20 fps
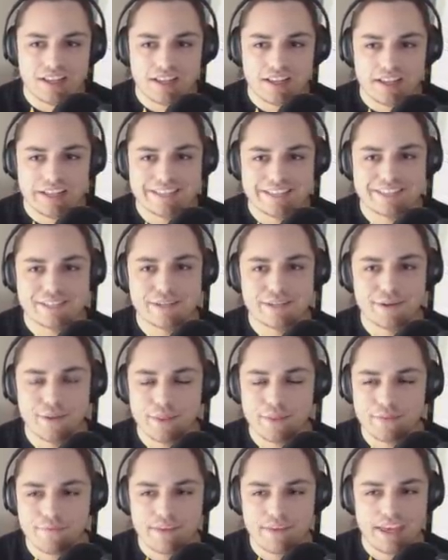Still
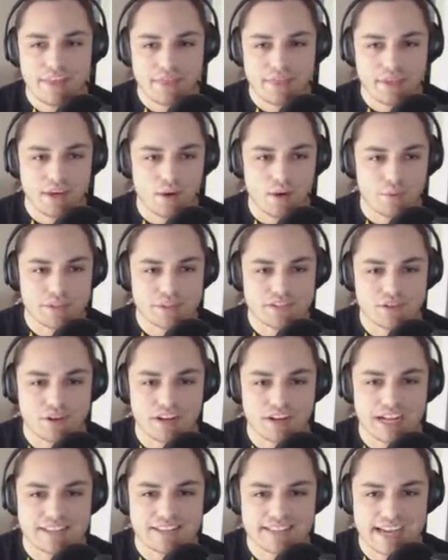the fifth. You know, we still
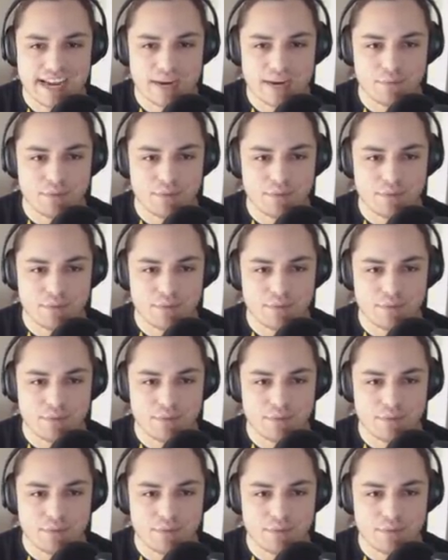got time.